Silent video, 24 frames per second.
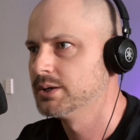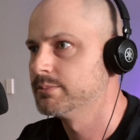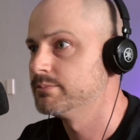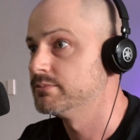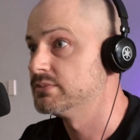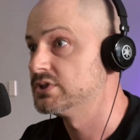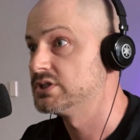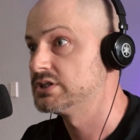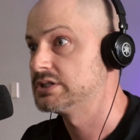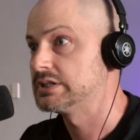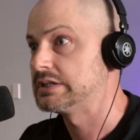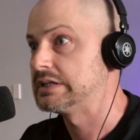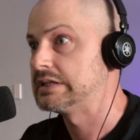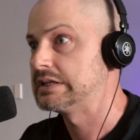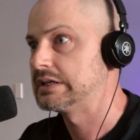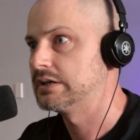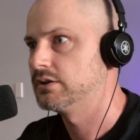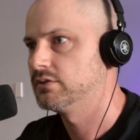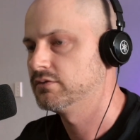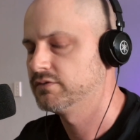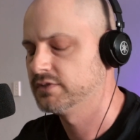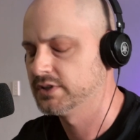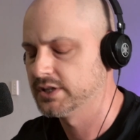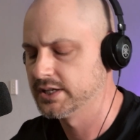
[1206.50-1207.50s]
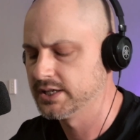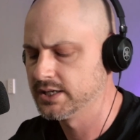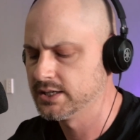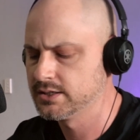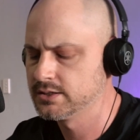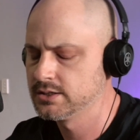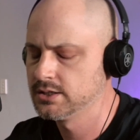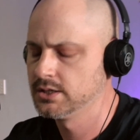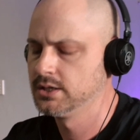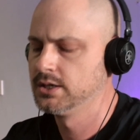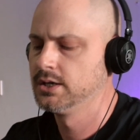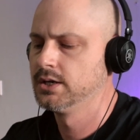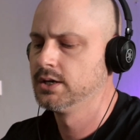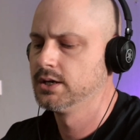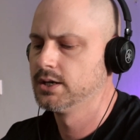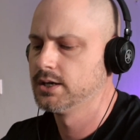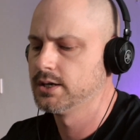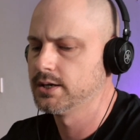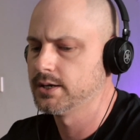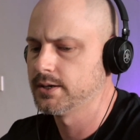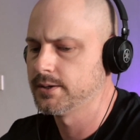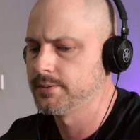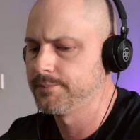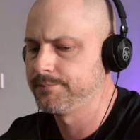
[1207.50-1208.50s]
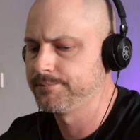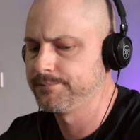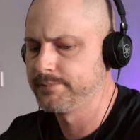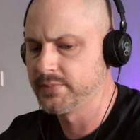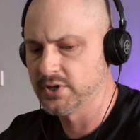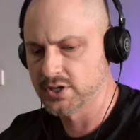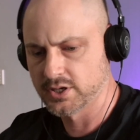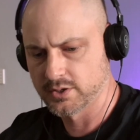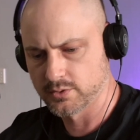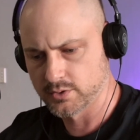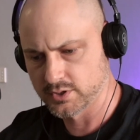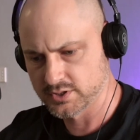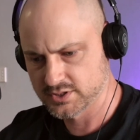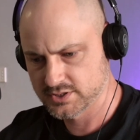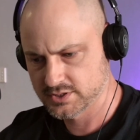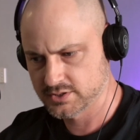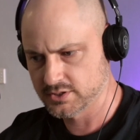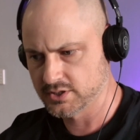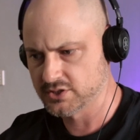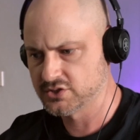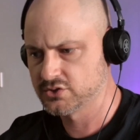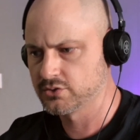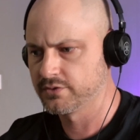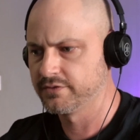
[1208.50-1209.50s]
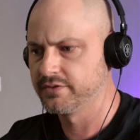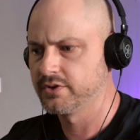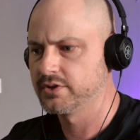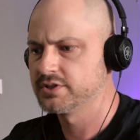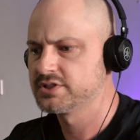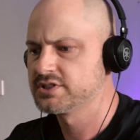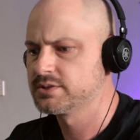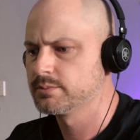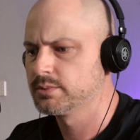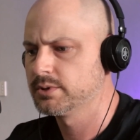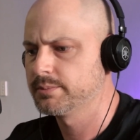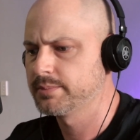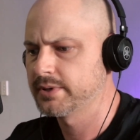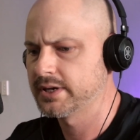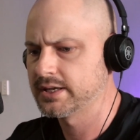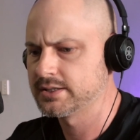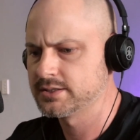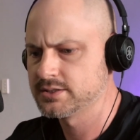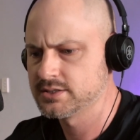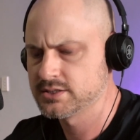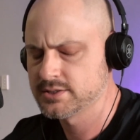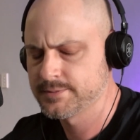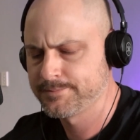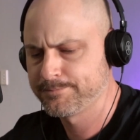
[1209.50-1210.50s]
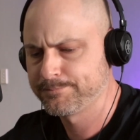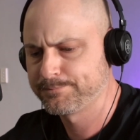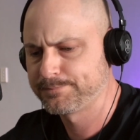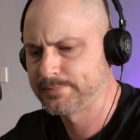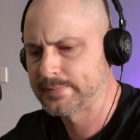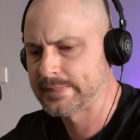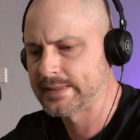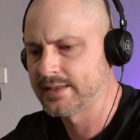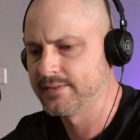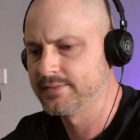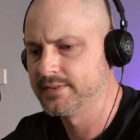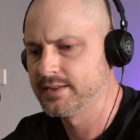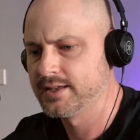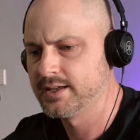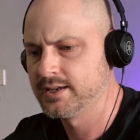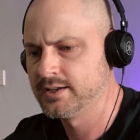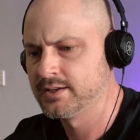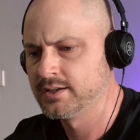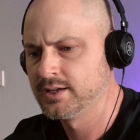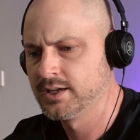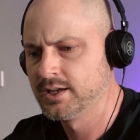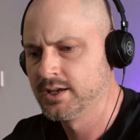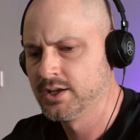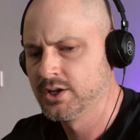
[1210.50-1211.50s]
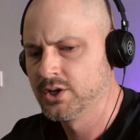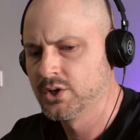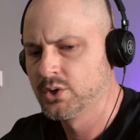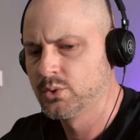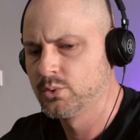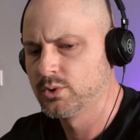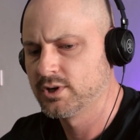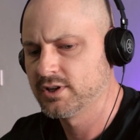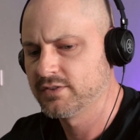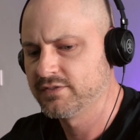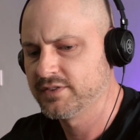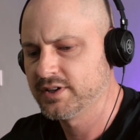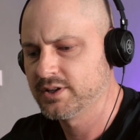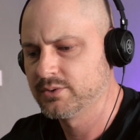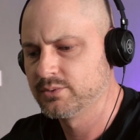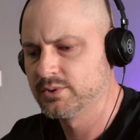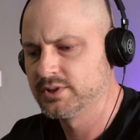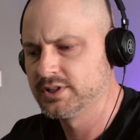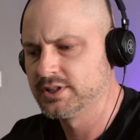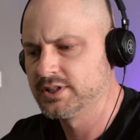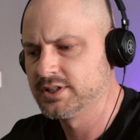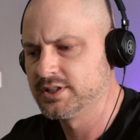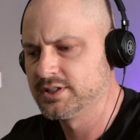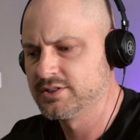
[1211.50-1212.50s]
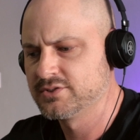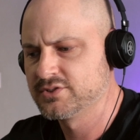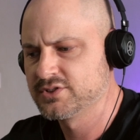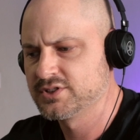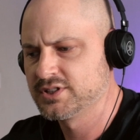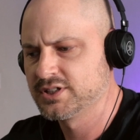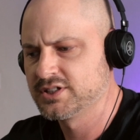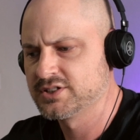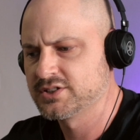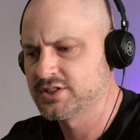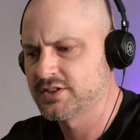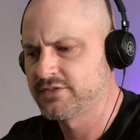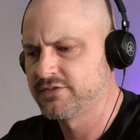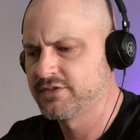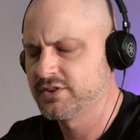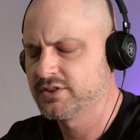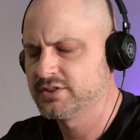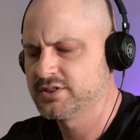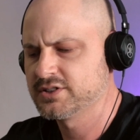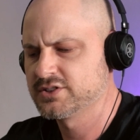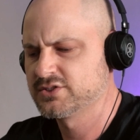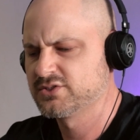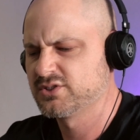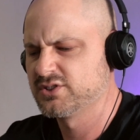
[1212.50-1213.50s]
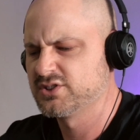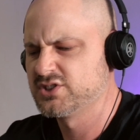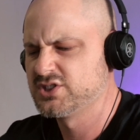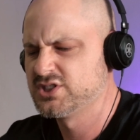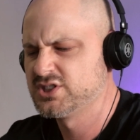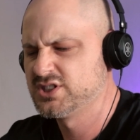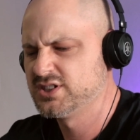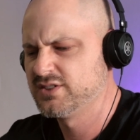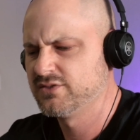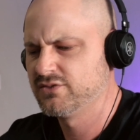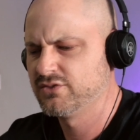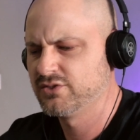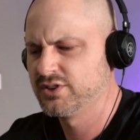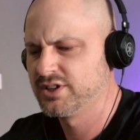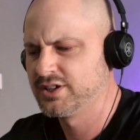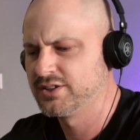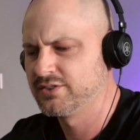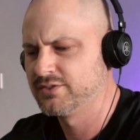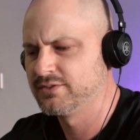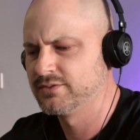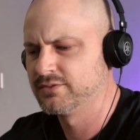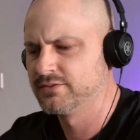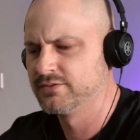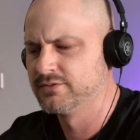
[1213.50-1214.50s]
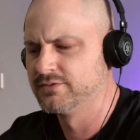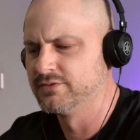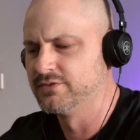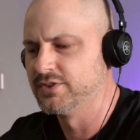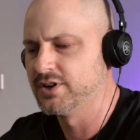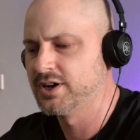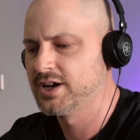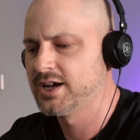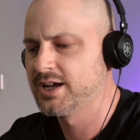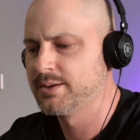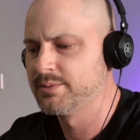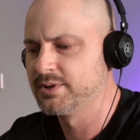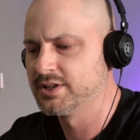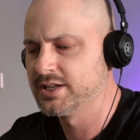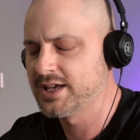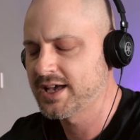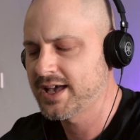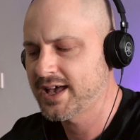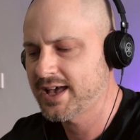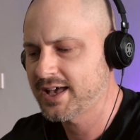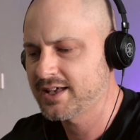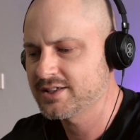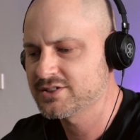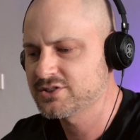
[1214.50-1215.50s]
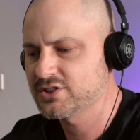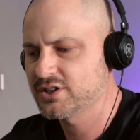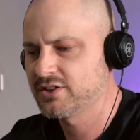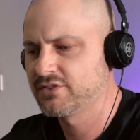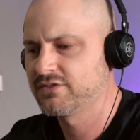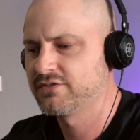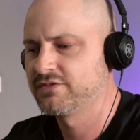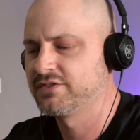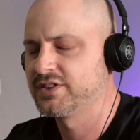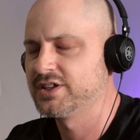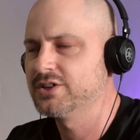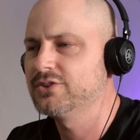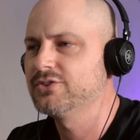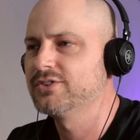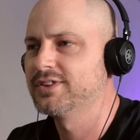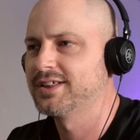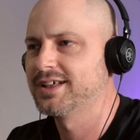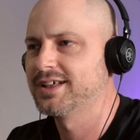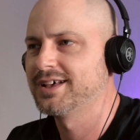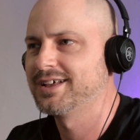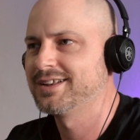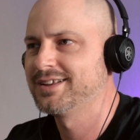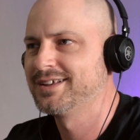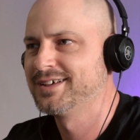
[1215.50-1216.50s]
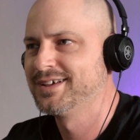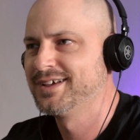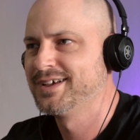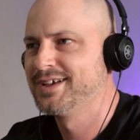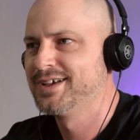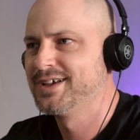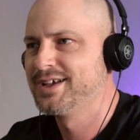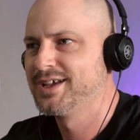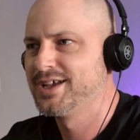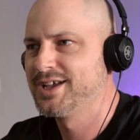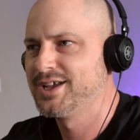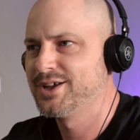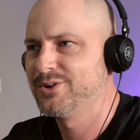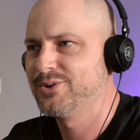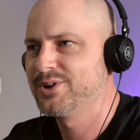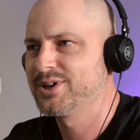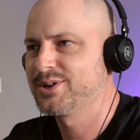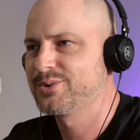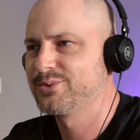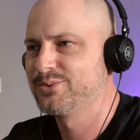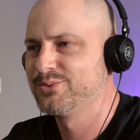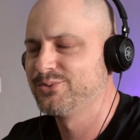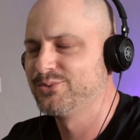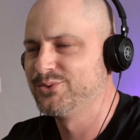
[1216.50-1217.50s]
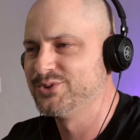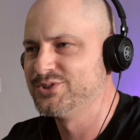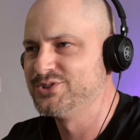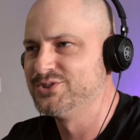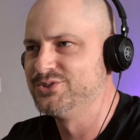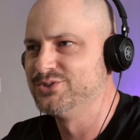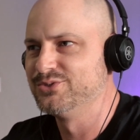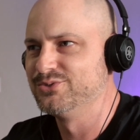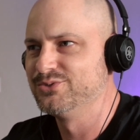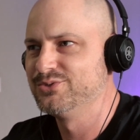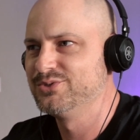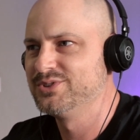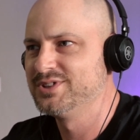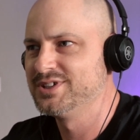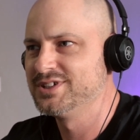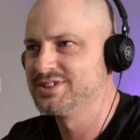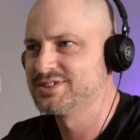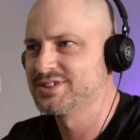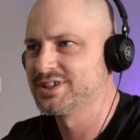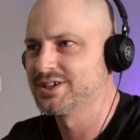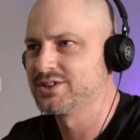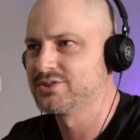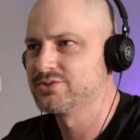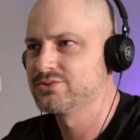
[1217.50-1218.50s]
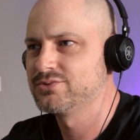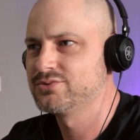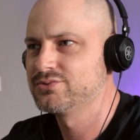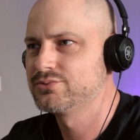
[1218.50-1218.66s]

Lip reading: machine elf land, but I saw very similar patterns. And then what I found really interesting is I felt this sort of shivering vibe, and as I feel that, Eric would do these like